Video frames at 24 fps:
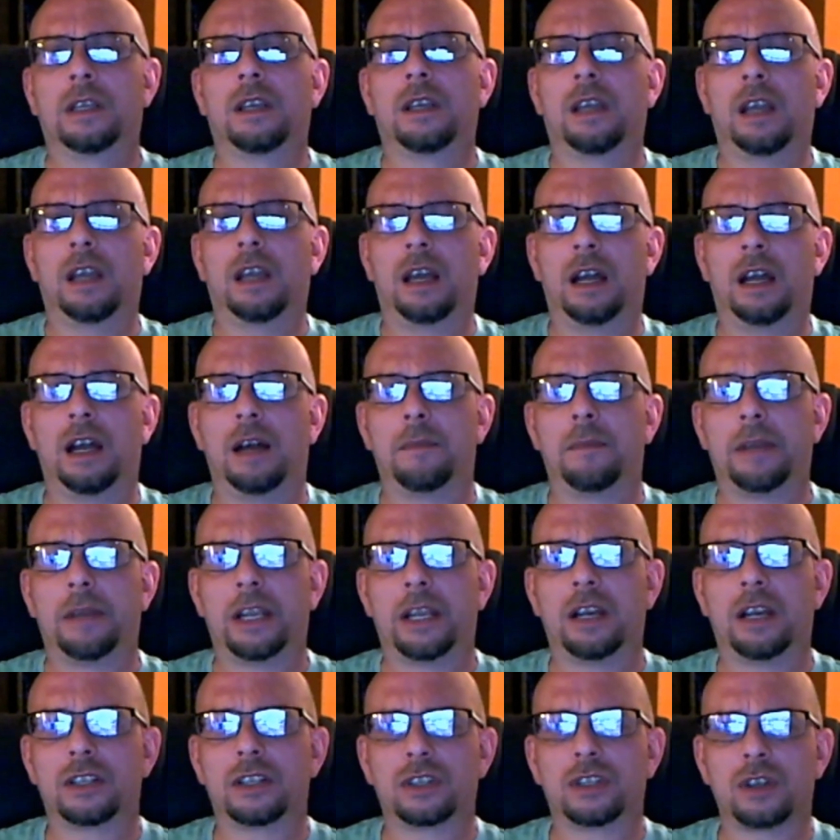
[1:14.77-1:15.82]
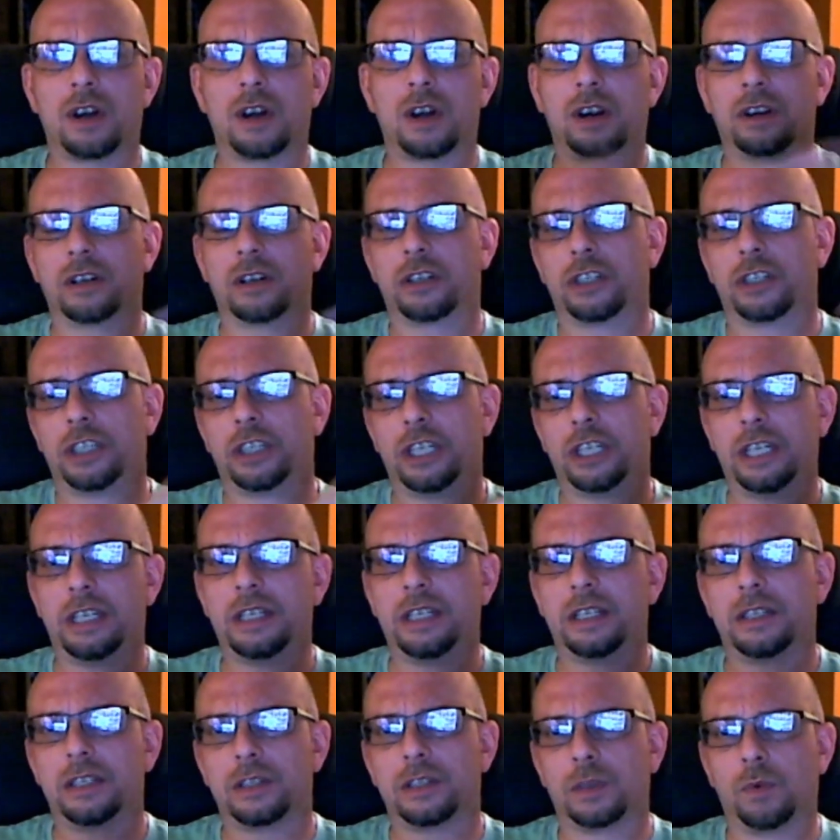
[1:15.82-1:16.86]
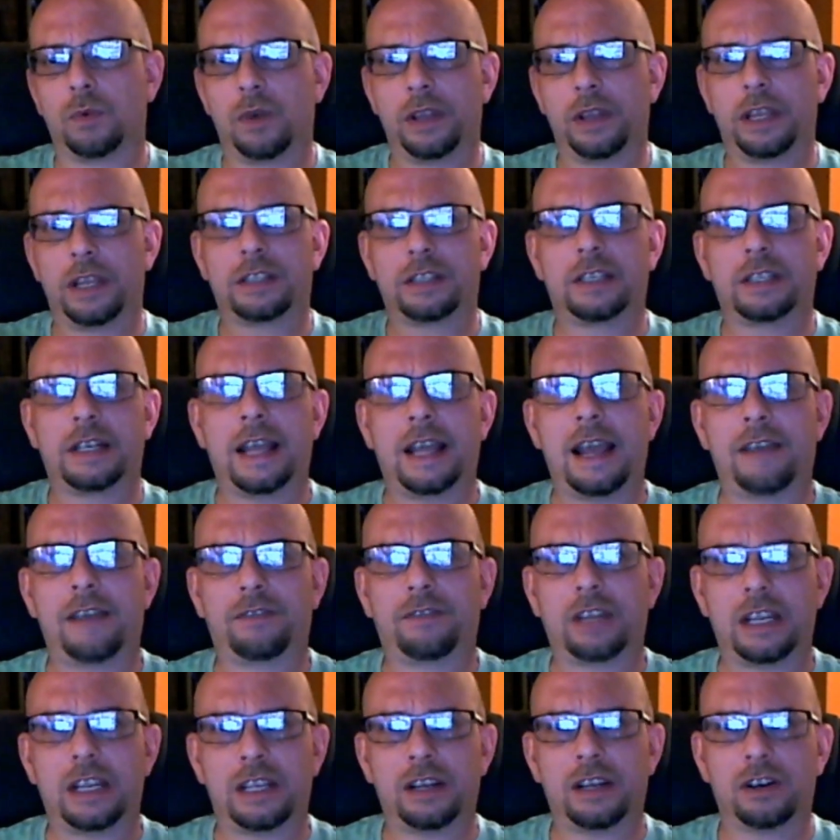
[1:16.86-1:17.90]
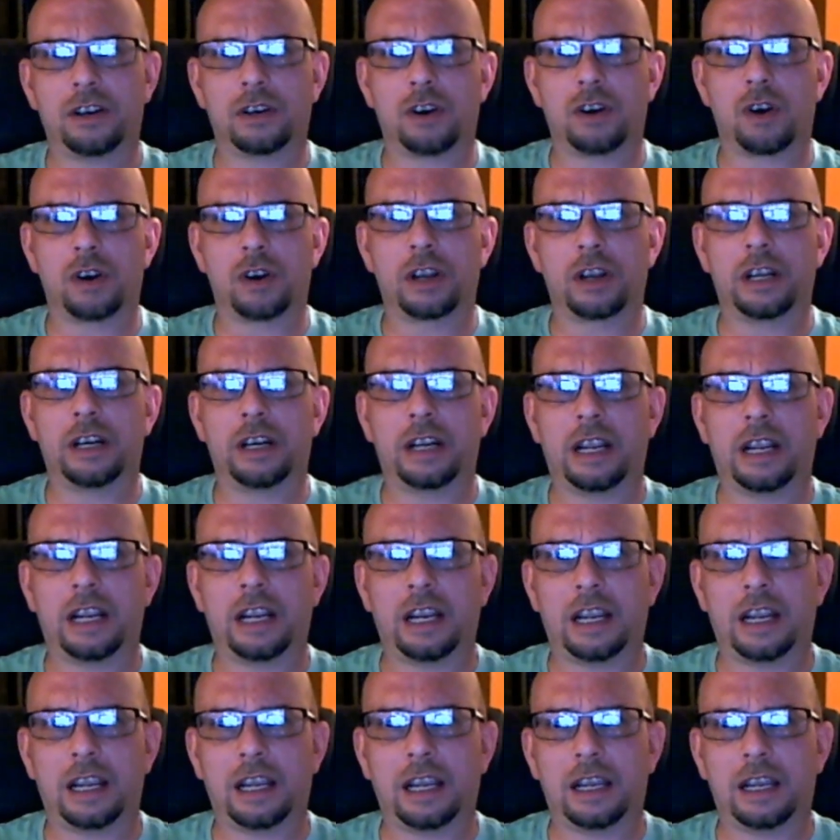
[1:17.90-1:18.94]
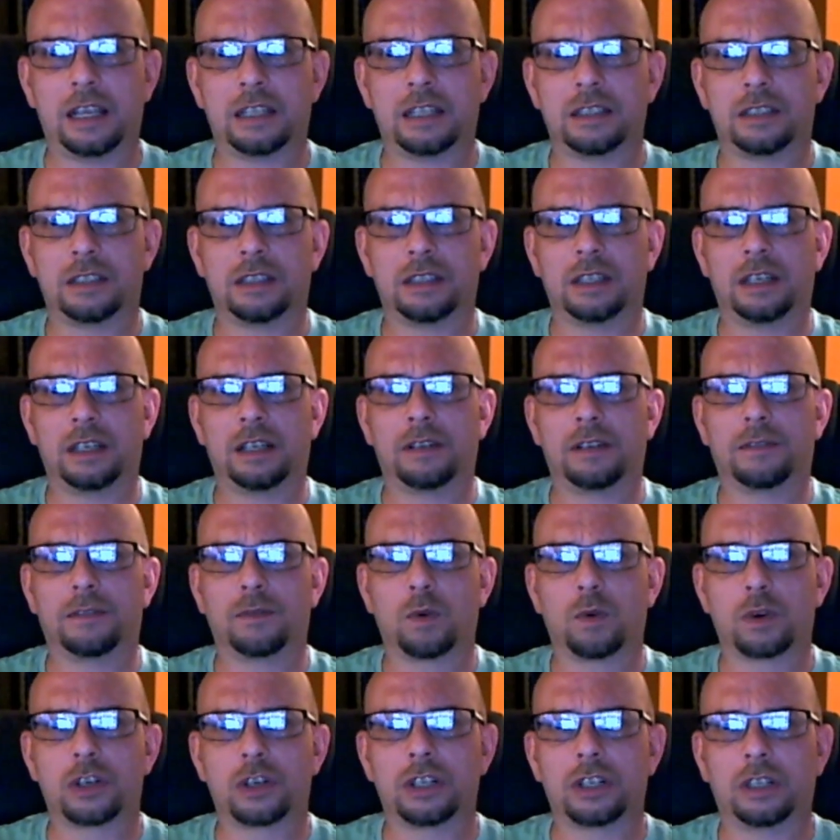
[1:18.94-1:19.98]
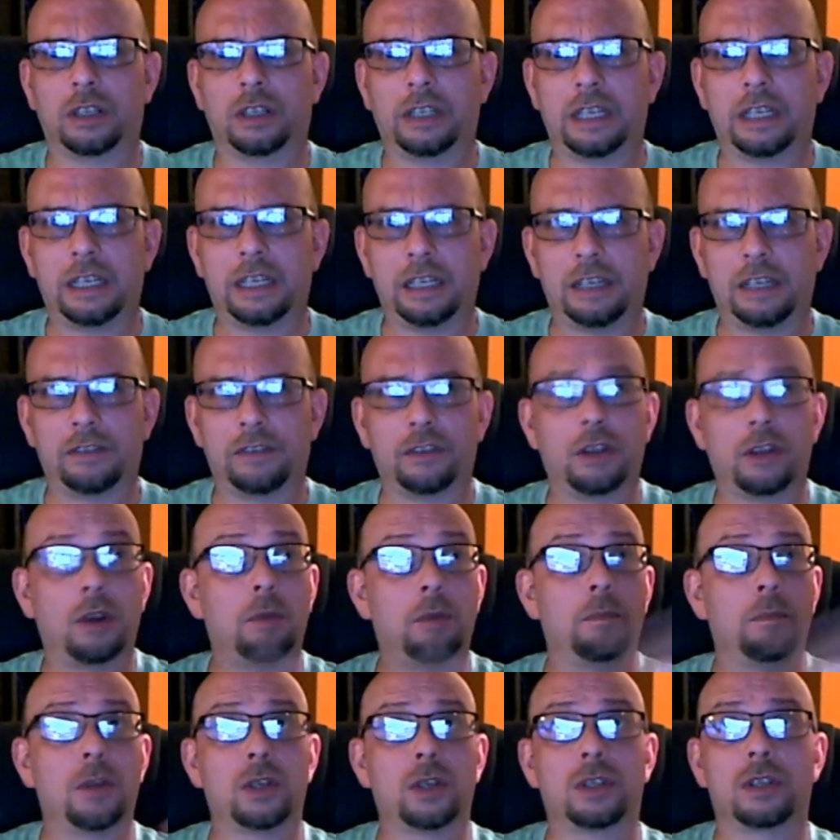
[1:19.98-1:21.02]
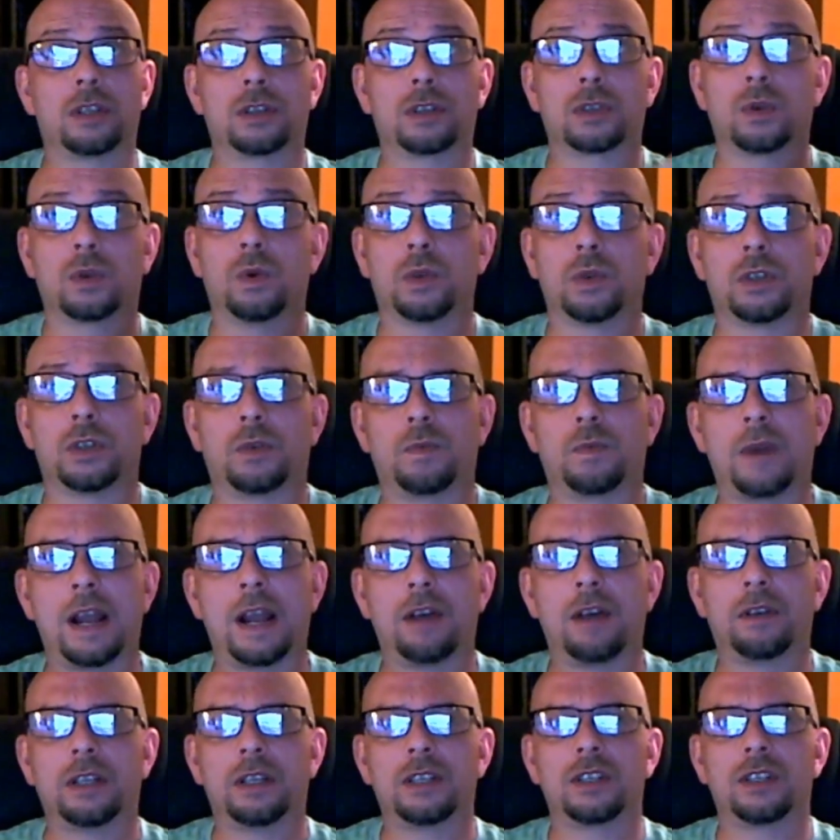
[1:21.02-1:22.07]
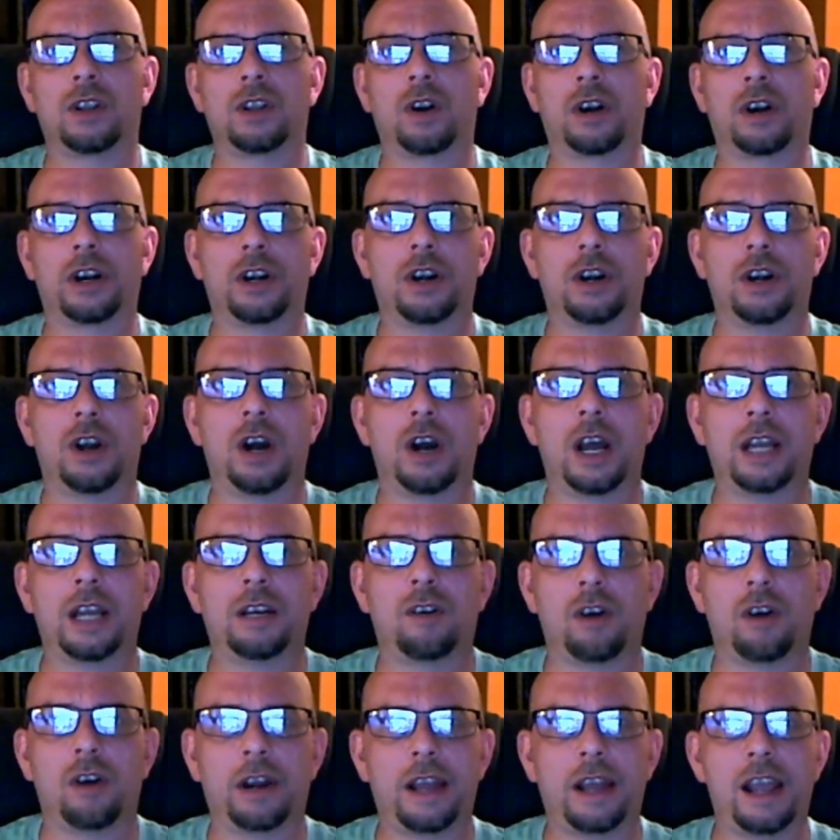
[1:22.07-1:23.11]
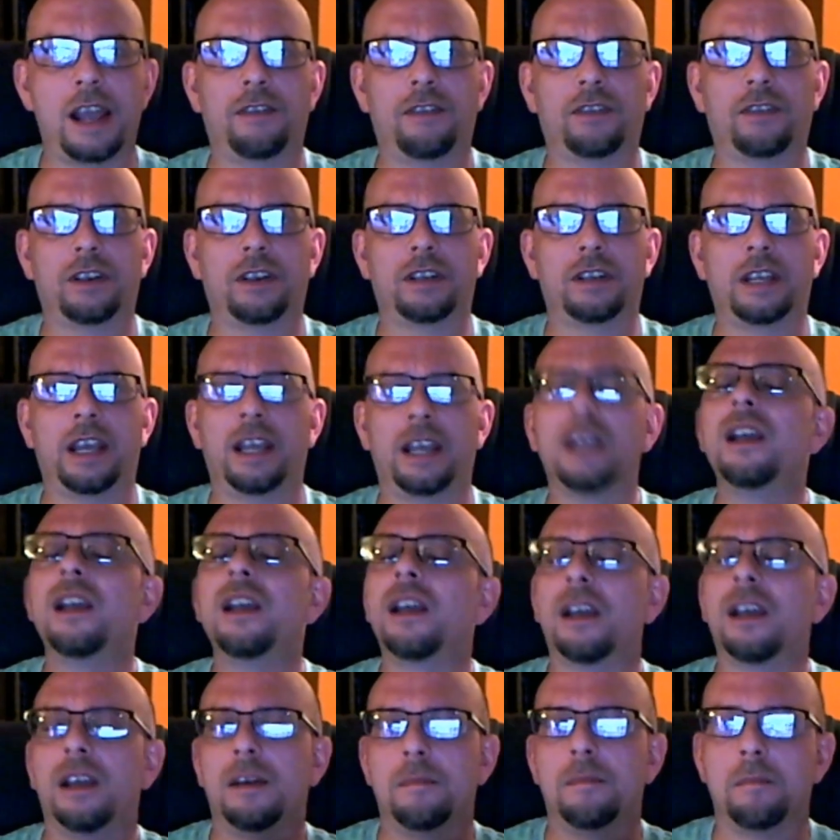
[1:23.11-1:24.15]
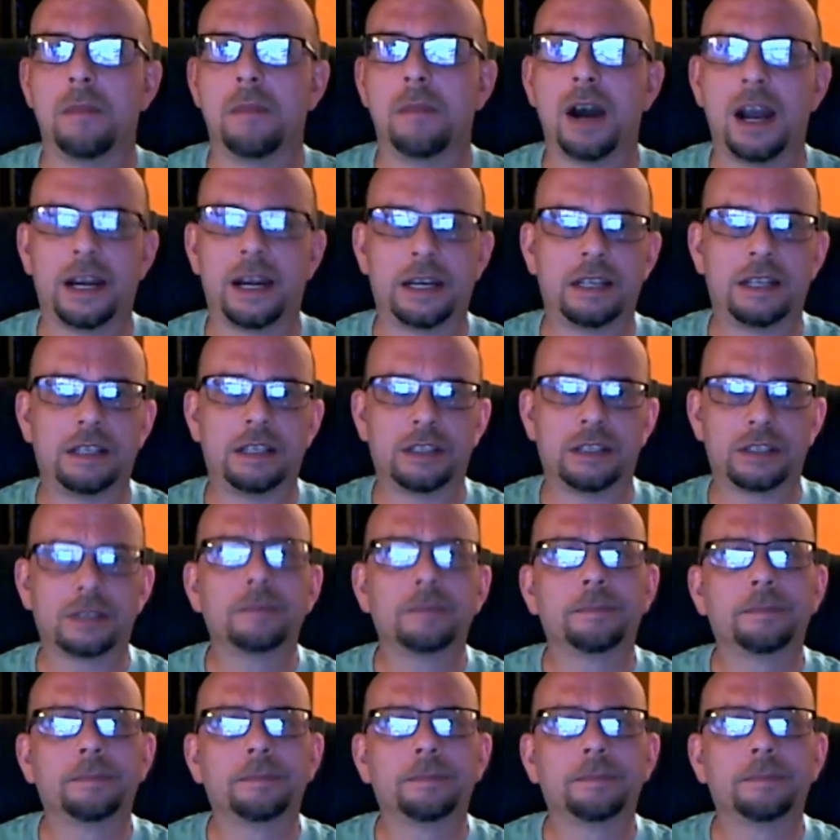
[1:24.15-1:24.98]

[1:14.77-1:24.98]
Uh, my youngest daughter, she is the one that's in half day kindergarten, and uh, unfortunately, even though most of the schools around us are not on half day, mine is.